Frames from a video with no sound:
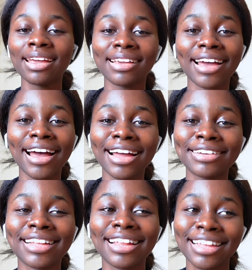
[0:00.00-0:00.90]
yeah
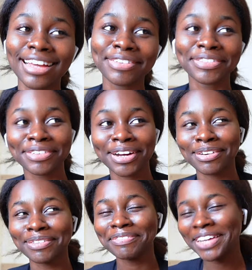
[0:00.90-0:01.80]
i i think i would
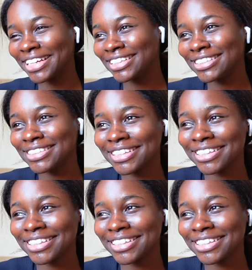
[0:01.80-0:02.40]
recommend